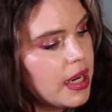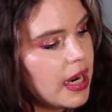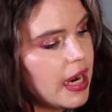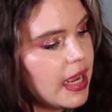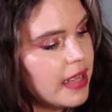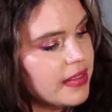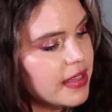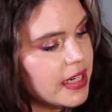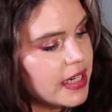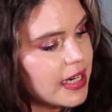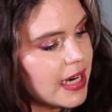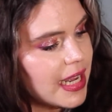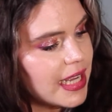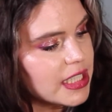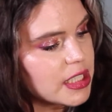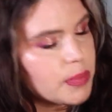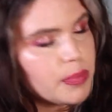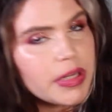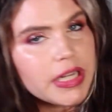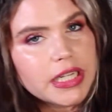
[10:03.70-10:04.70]
and then it
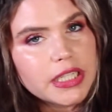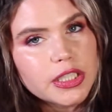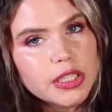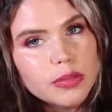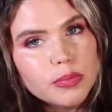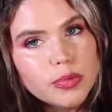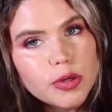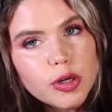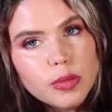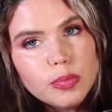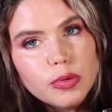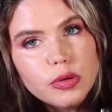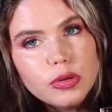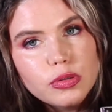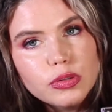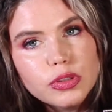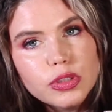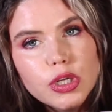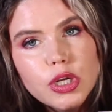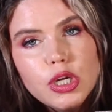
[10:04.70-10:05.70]
has pinks and
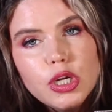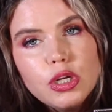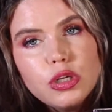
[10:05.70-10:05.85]
purples.